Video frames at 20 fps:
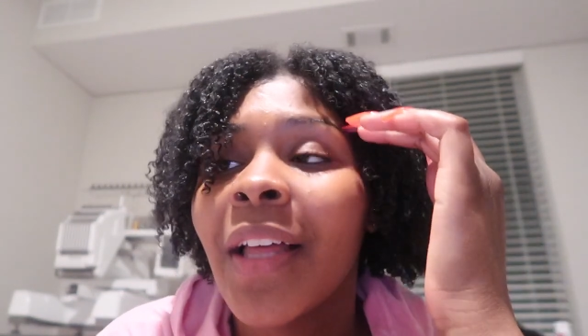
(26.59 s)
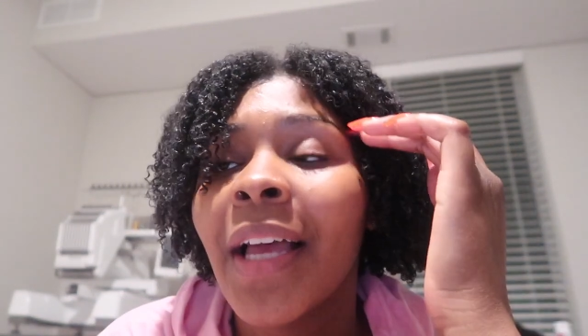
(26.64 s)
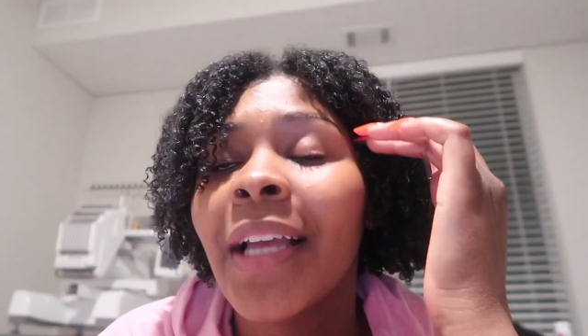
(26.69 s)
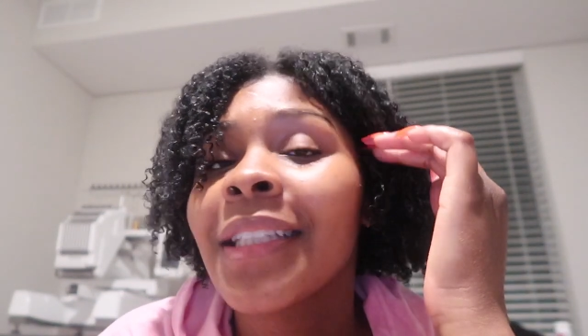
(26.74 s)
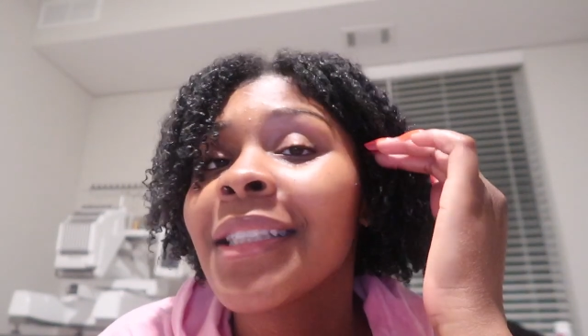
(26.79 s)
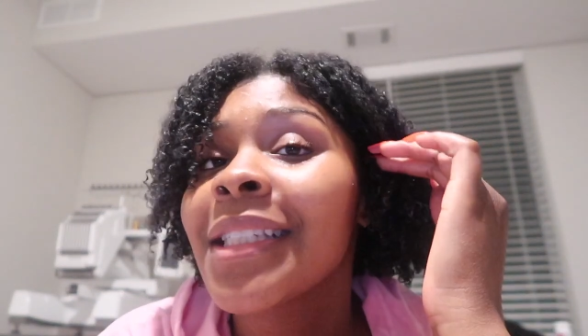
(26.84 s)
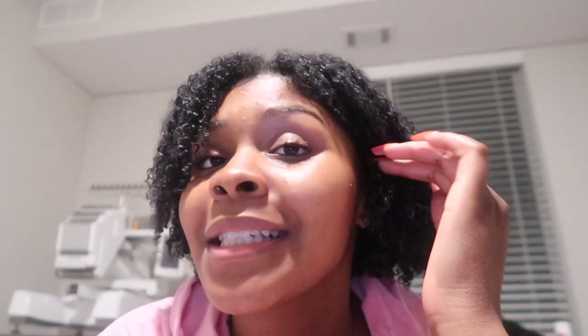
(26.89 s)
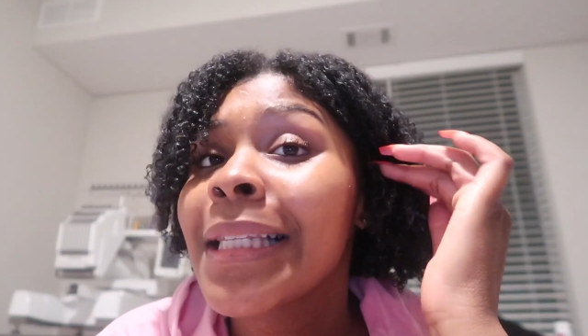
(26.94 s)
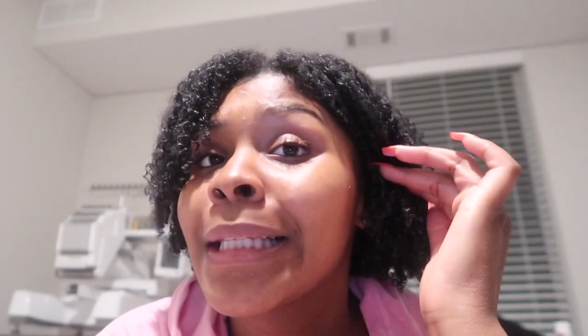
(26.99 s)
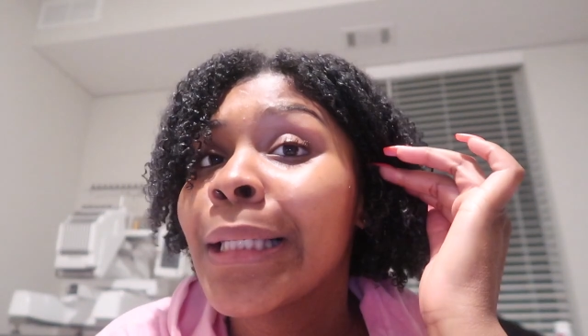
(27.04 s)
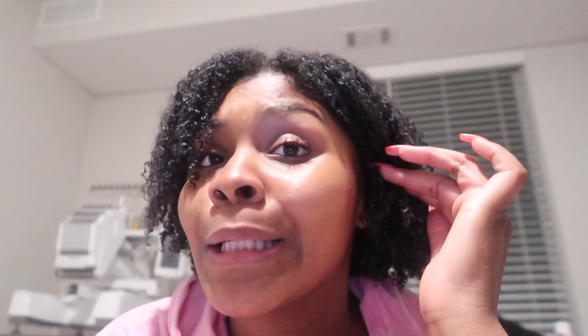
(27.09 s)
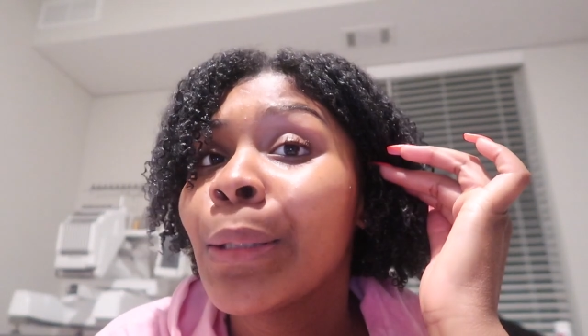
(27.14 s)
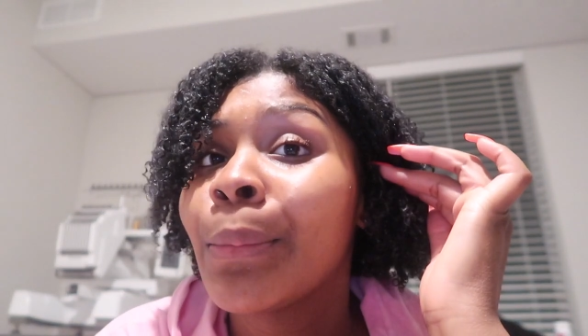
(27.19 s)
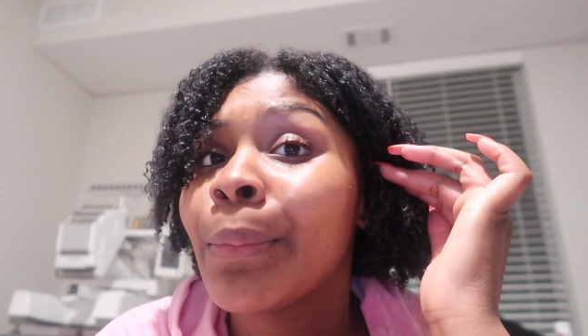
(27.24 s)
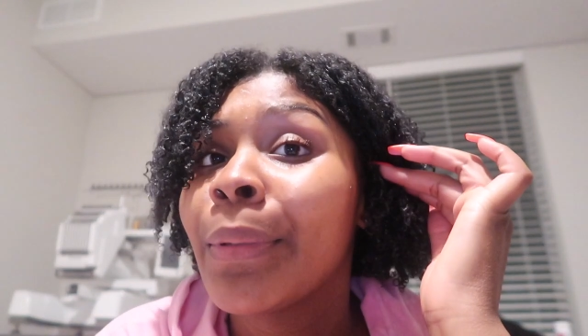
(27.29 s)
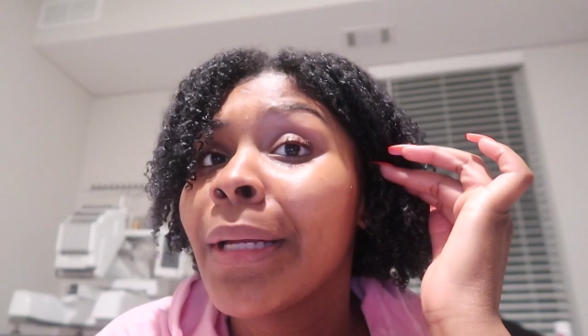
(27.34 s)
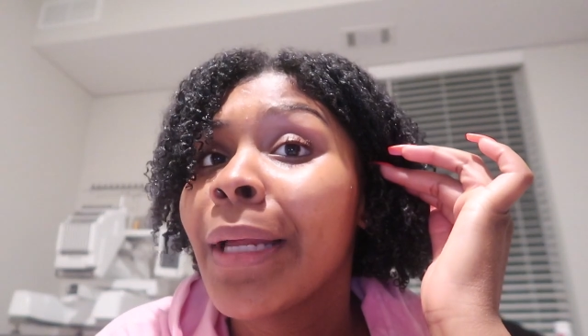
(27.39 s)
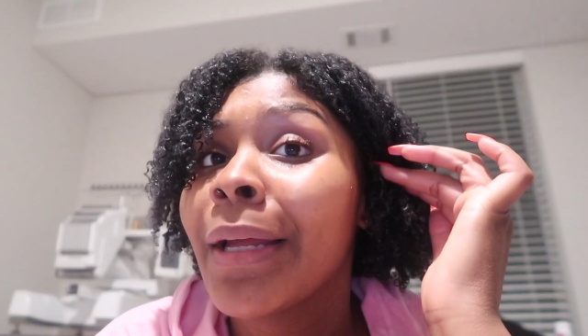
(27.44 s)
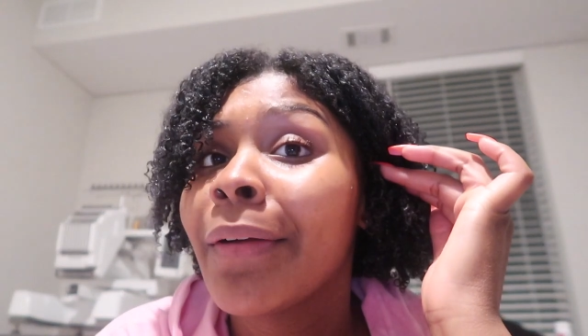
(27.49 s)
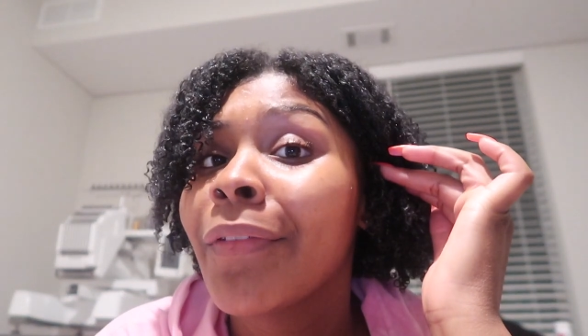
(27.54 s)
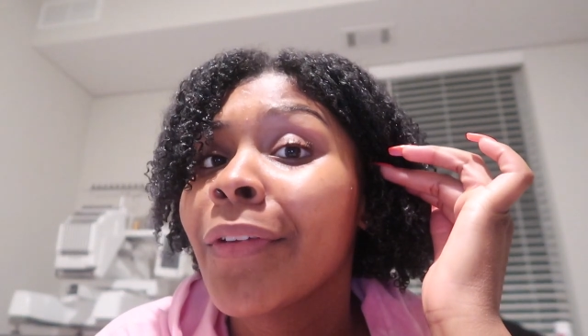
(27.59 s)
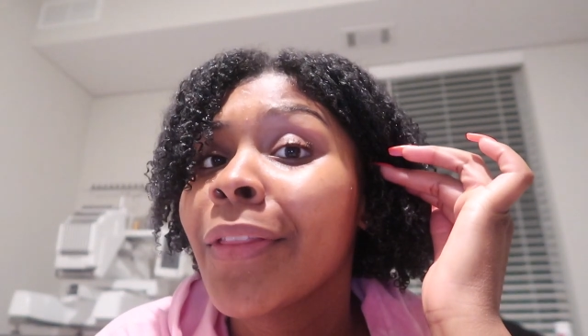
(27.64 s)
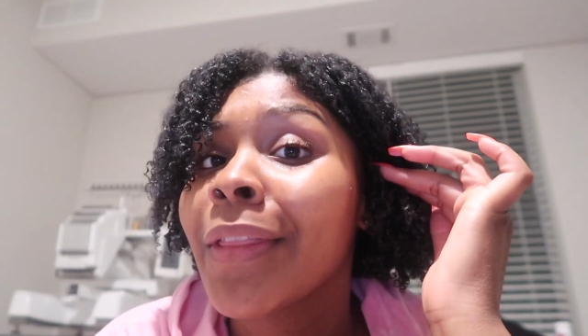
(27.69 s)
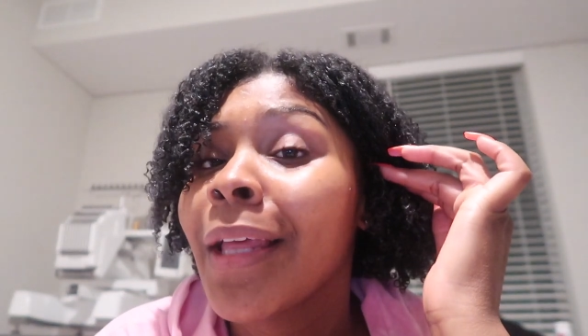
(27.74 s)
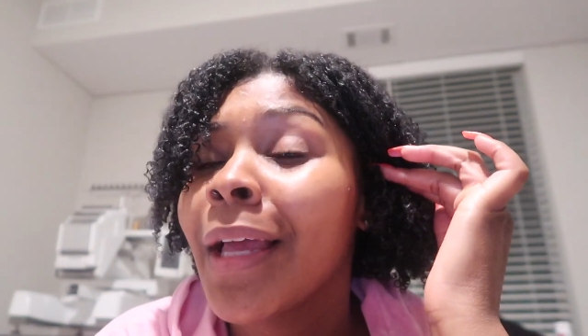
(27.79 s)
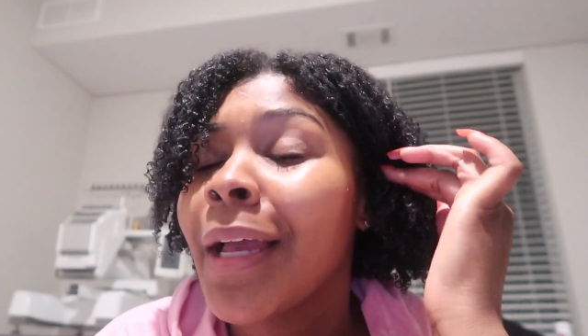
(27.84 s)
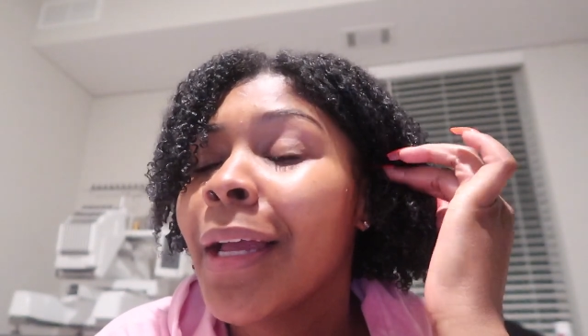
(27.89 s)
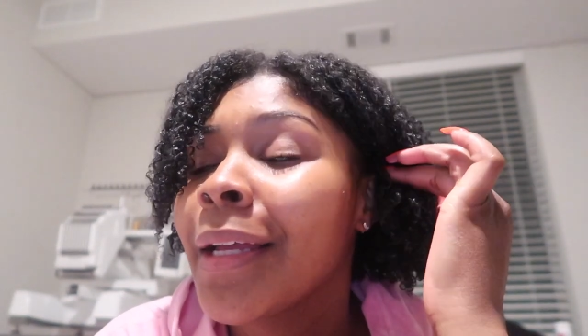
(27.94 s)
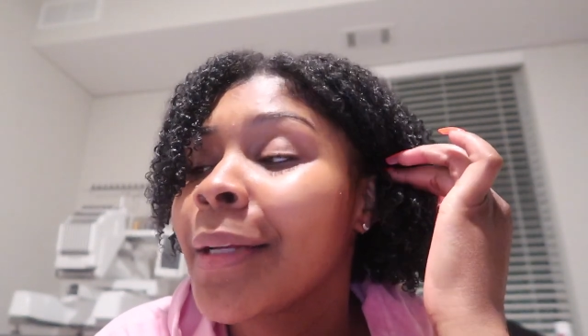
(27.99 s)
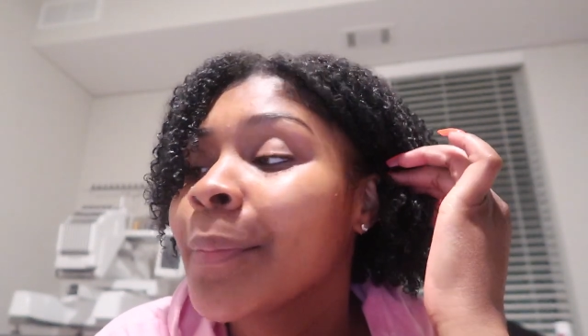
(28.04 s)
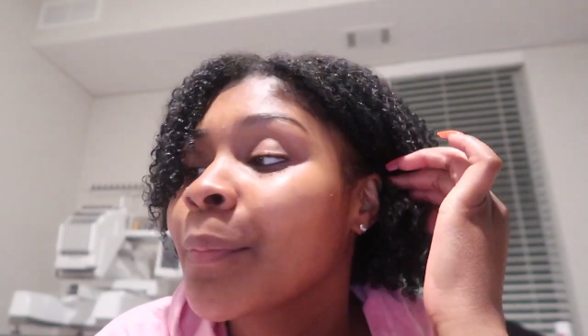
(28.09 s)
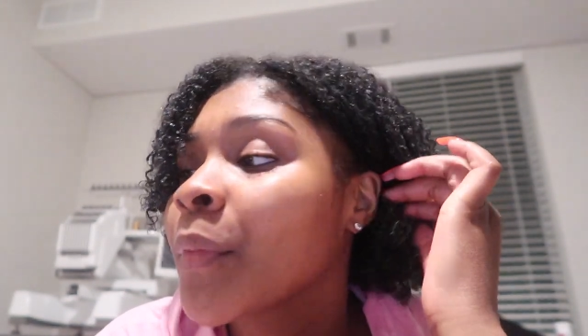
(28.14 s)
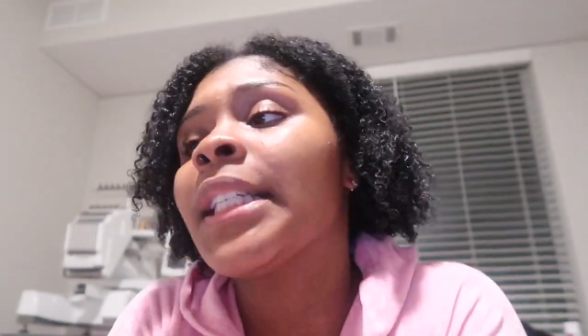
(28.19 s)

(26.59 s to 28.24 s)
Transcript: like just a little bit of everything.